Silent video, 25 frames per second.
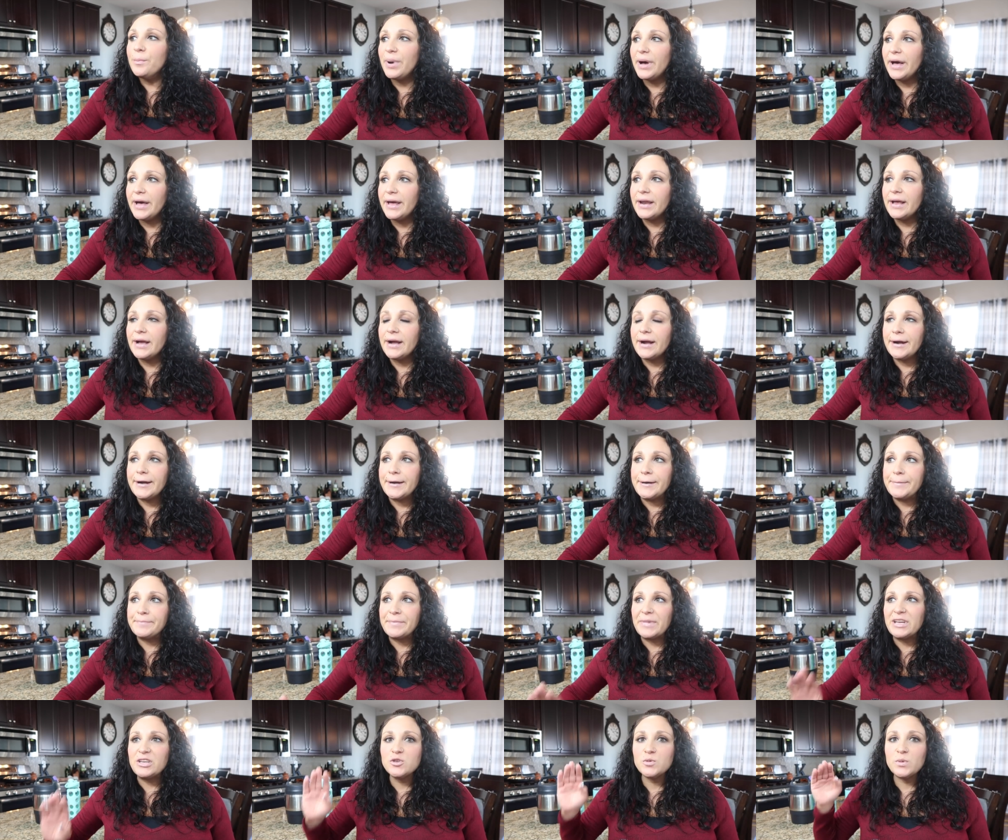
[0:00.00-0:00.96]
But
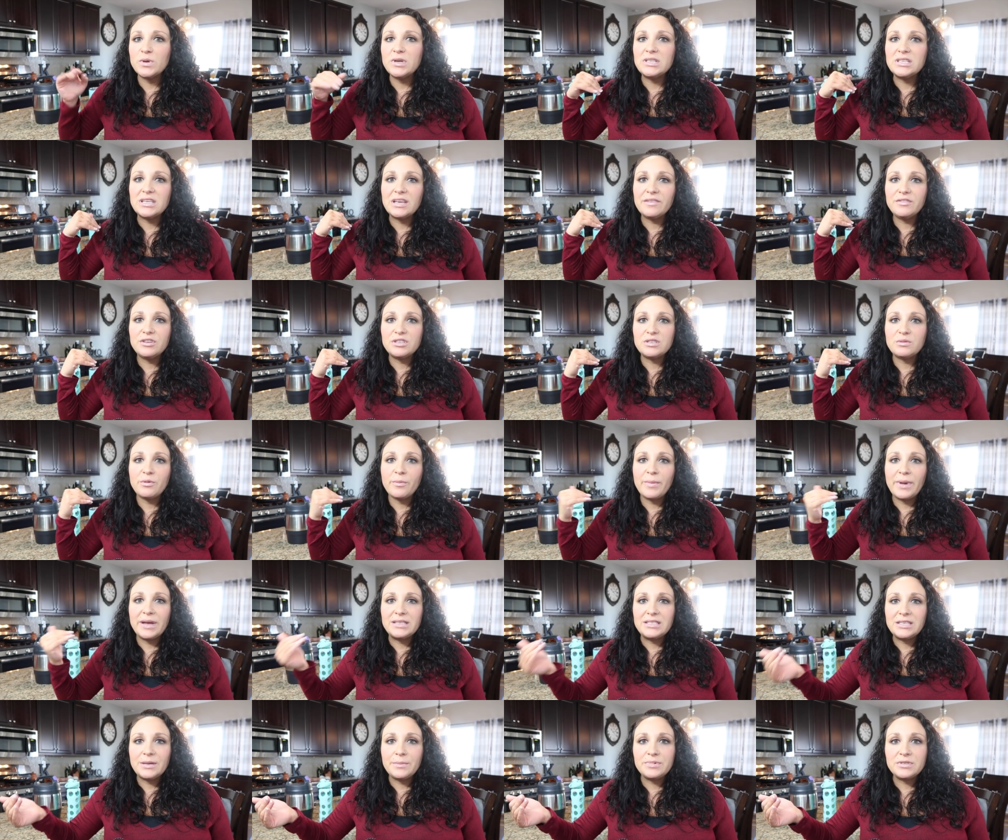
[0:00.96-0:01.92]
I just wanted to give you some of
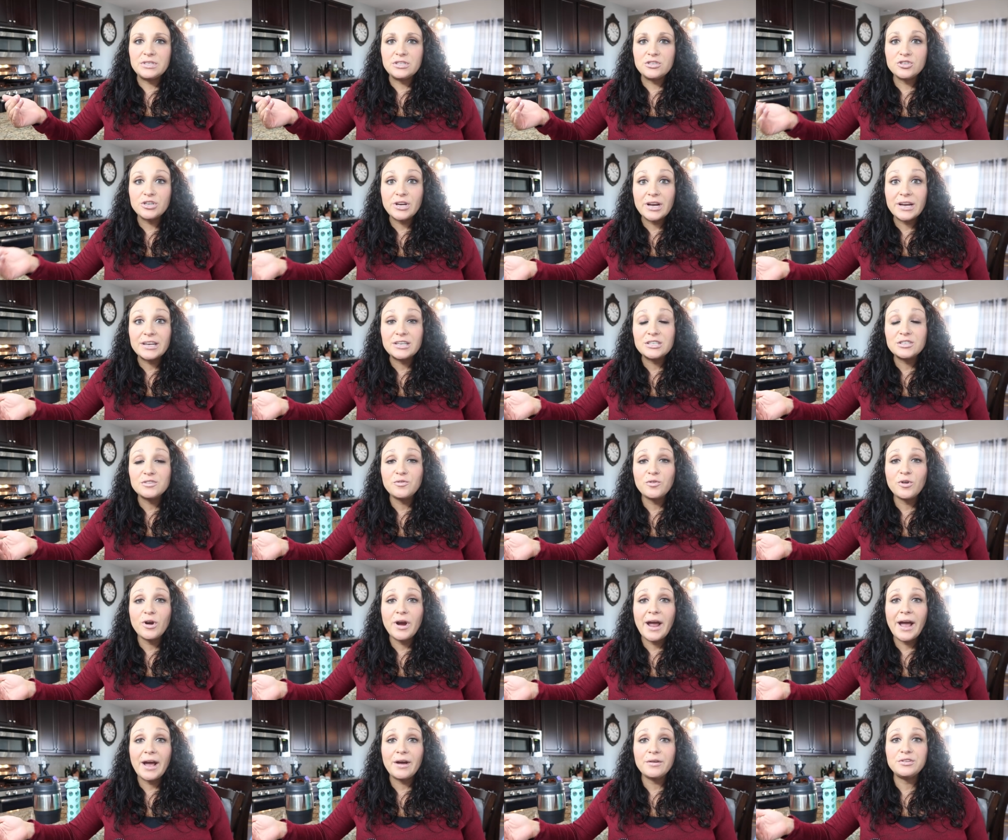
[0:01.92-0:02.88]
my tips and tricks
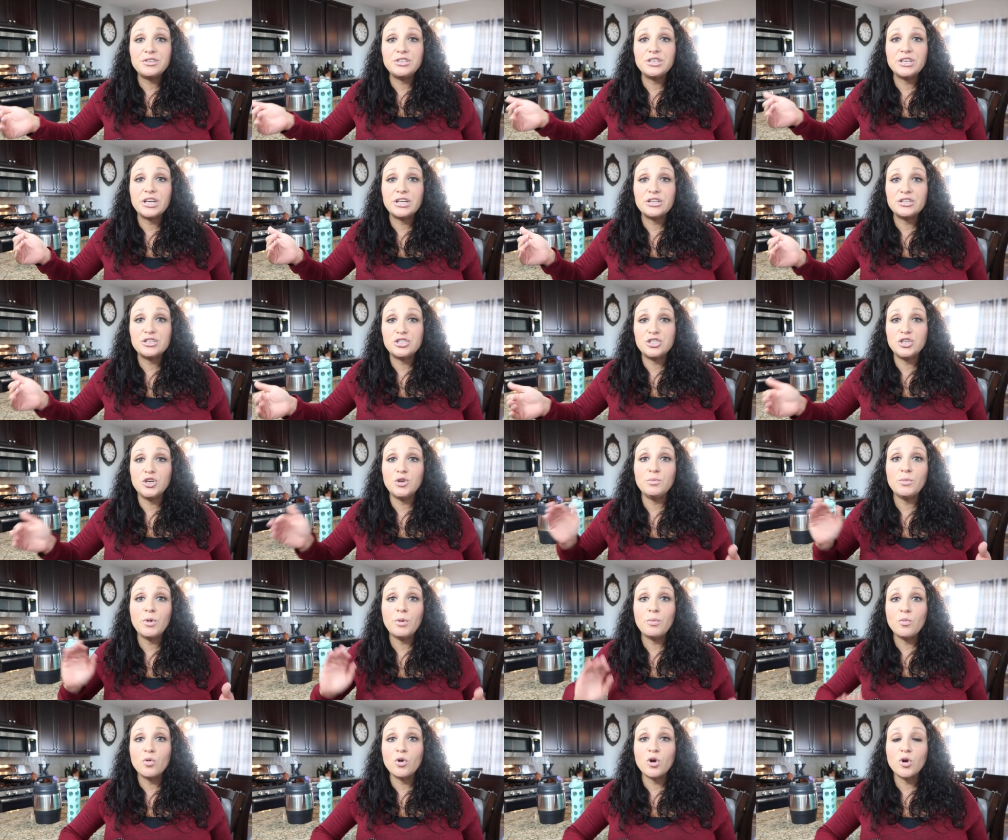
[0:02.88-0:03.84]
for how to
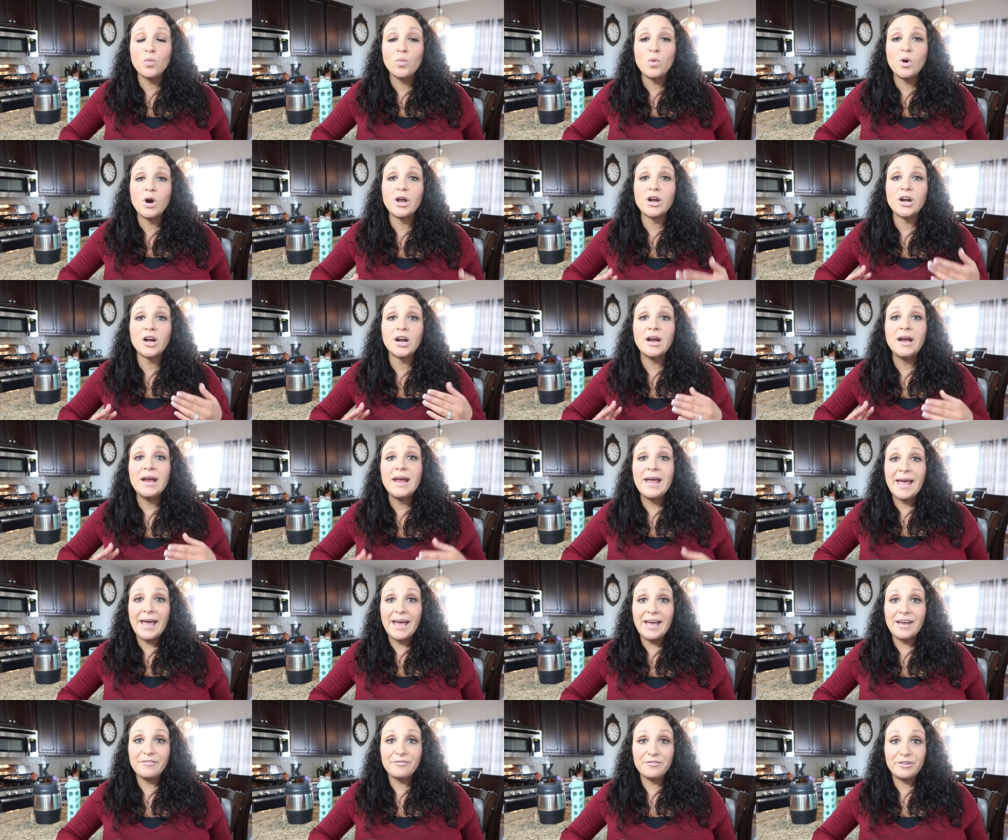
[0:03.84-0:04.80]
consume more water
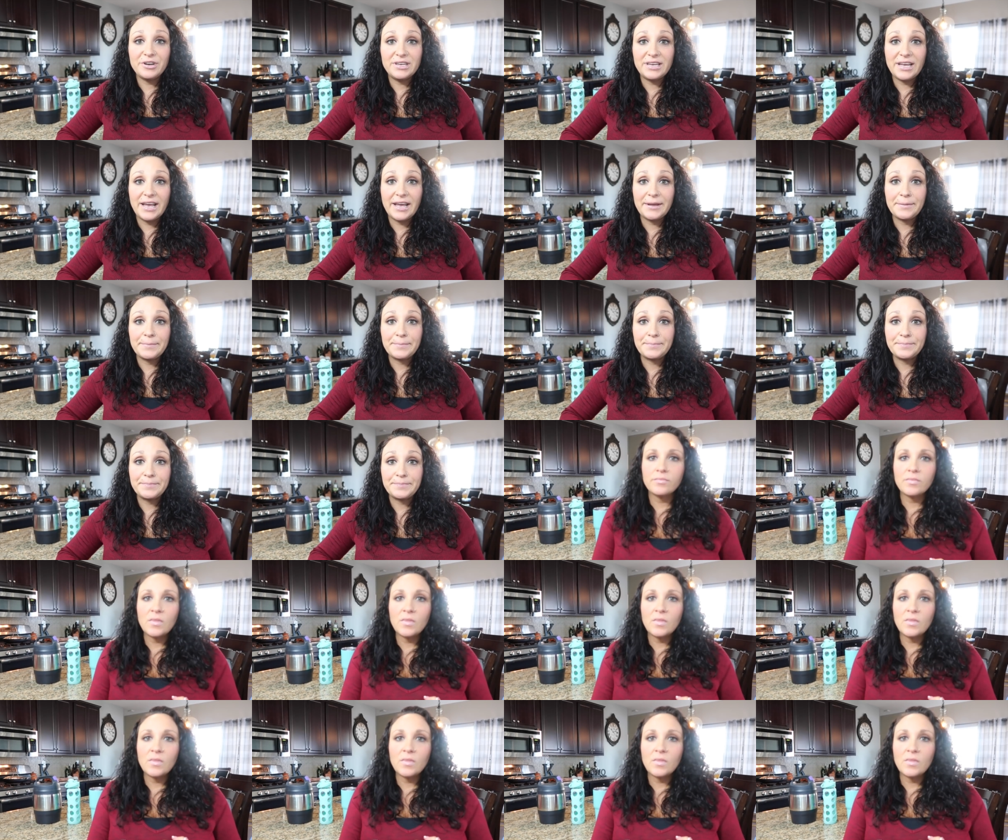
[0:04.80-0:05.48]
every day.